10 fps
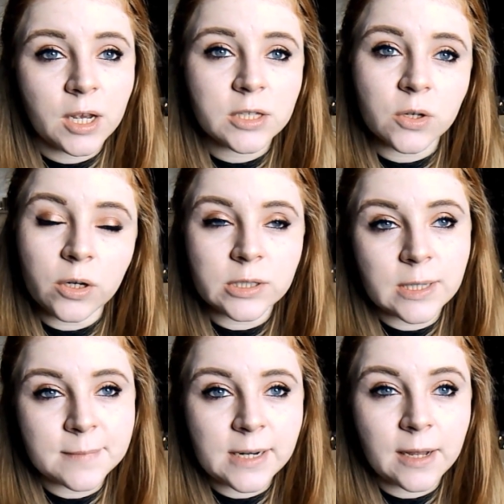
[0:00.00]
it's quite
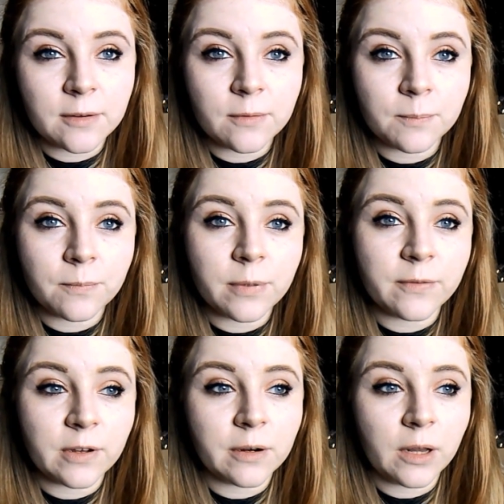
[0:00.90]
similar,
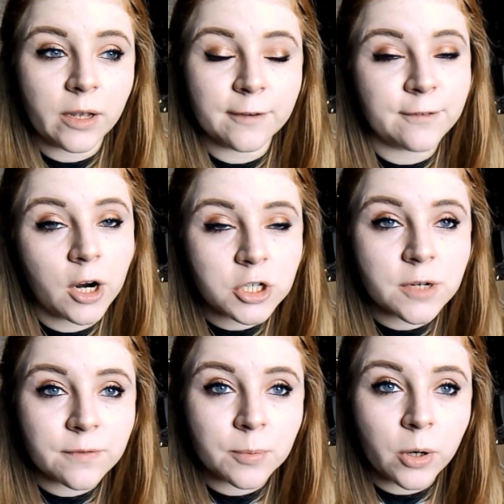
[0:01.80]
but for like a fraction
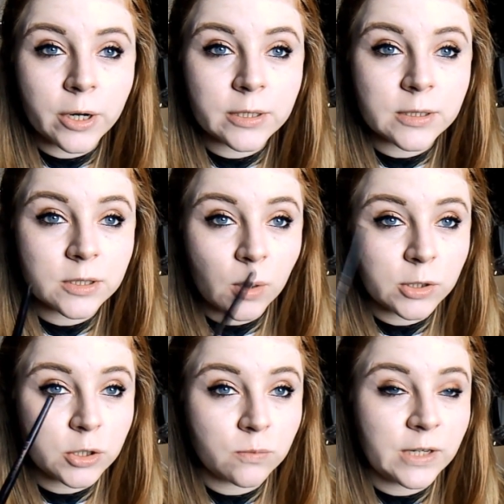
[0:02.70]
of the price, so I
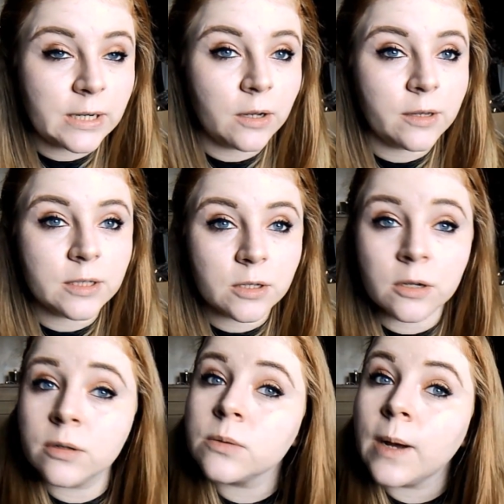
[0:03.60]
do really like this colour as